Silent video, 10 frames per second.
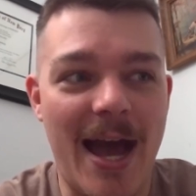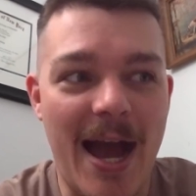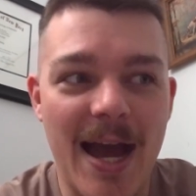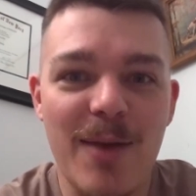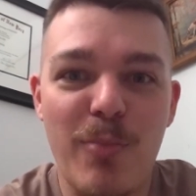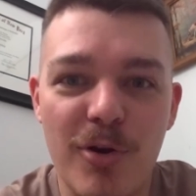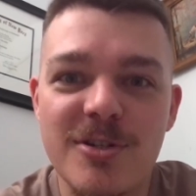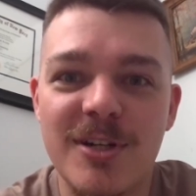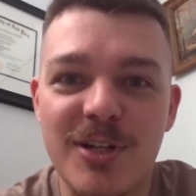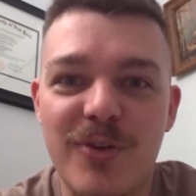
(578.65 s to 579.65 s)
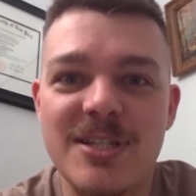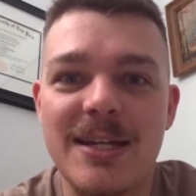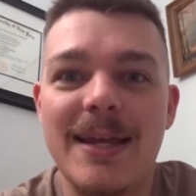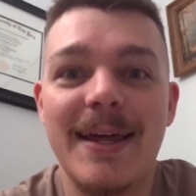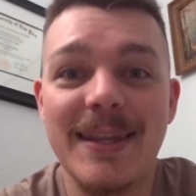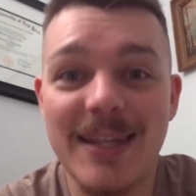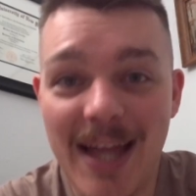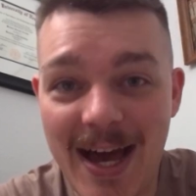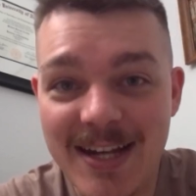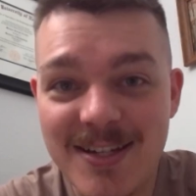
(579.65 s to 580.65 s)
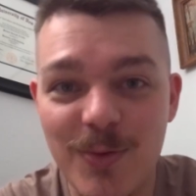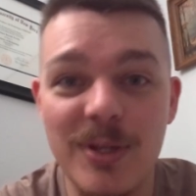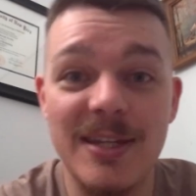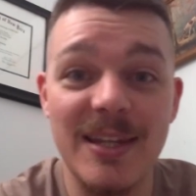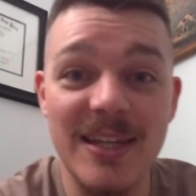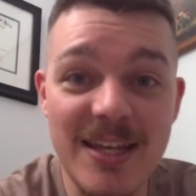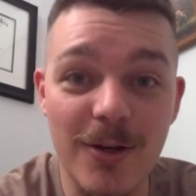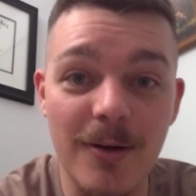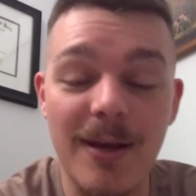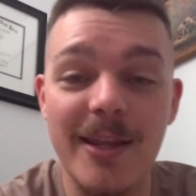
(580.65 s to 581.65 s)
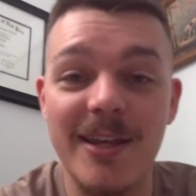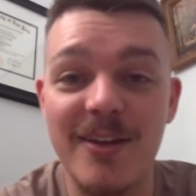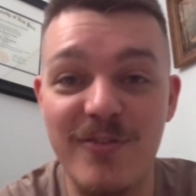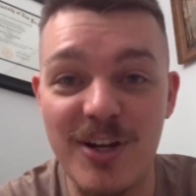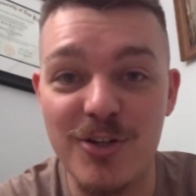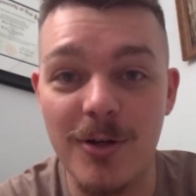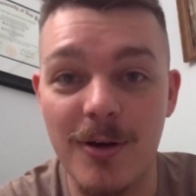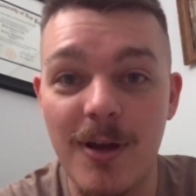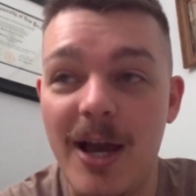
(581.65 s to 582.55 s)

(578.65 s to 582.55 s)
I personally resonate a lot with the leader and the adventurer.